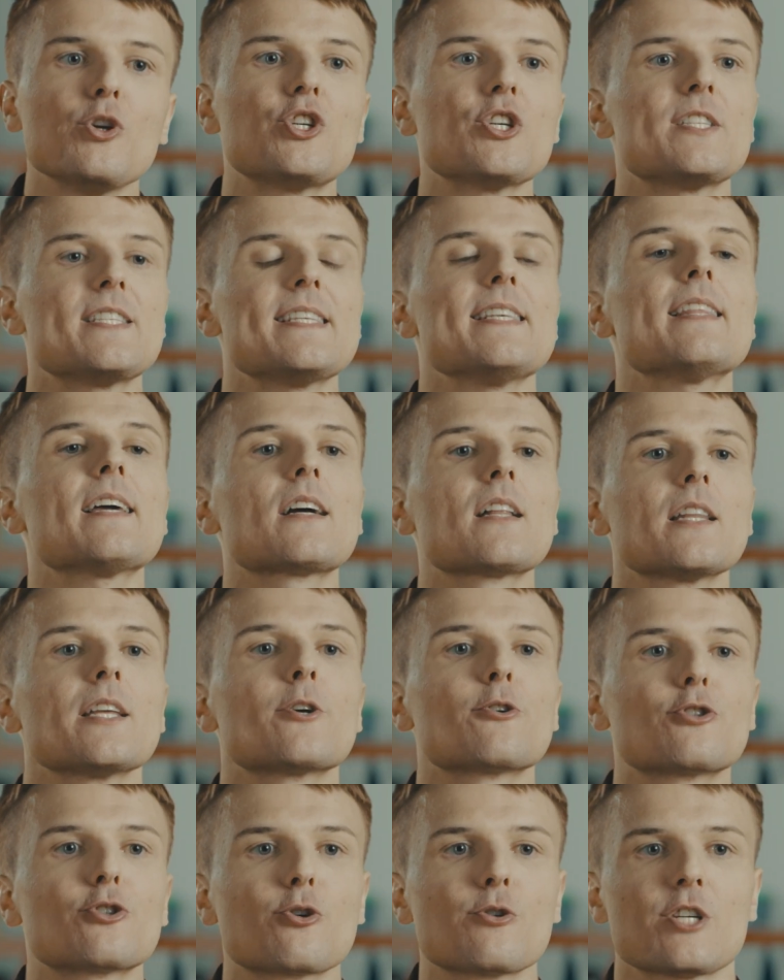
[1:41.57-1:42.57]
should see the
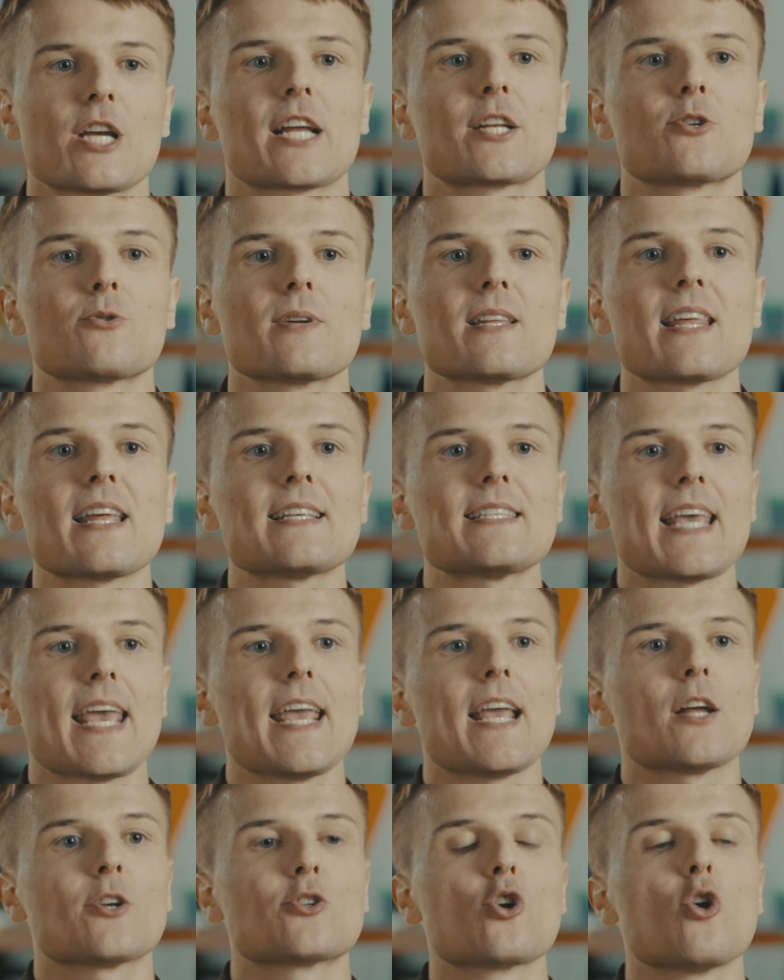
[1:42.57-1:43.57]
clear trajectory they
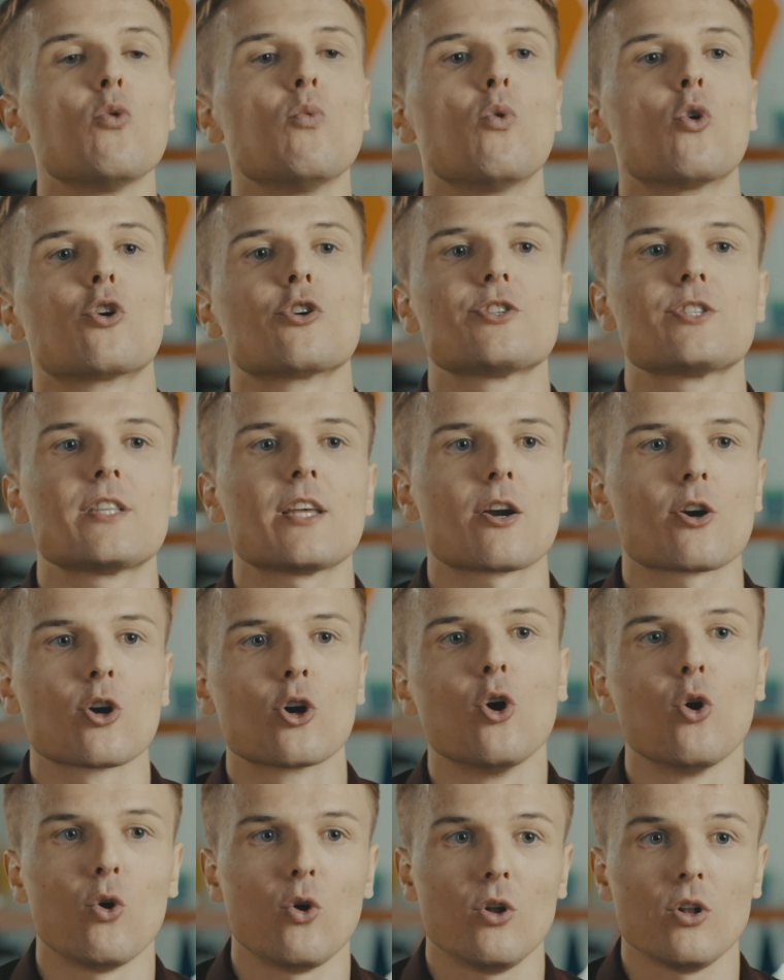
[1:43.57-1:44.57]
take towards their
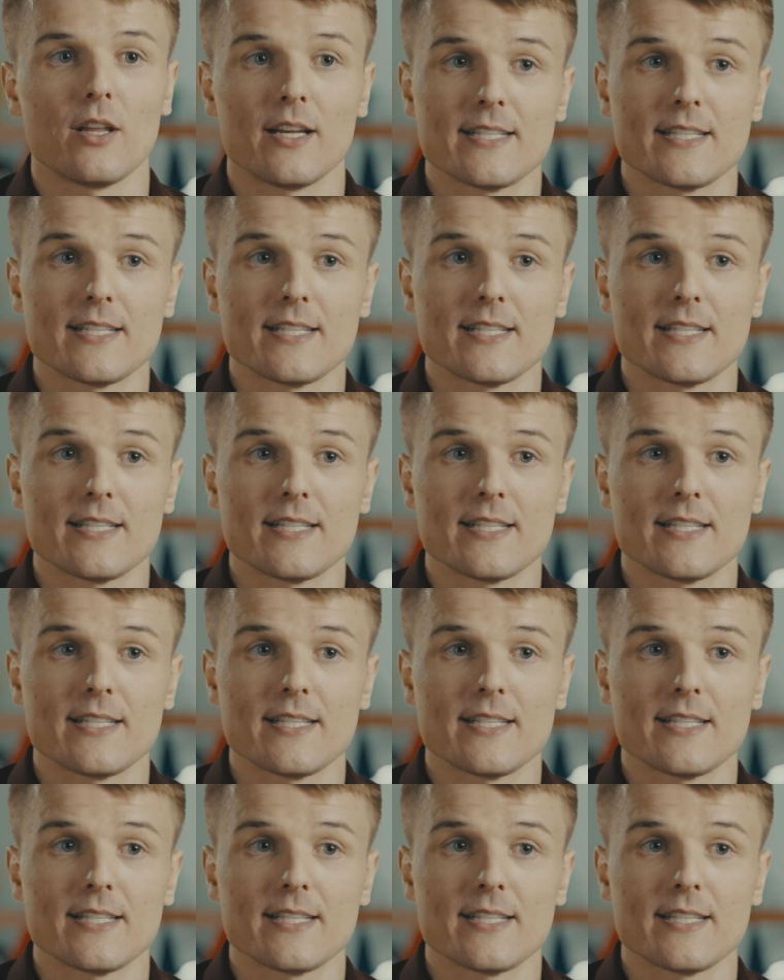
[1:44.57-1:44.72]
goal,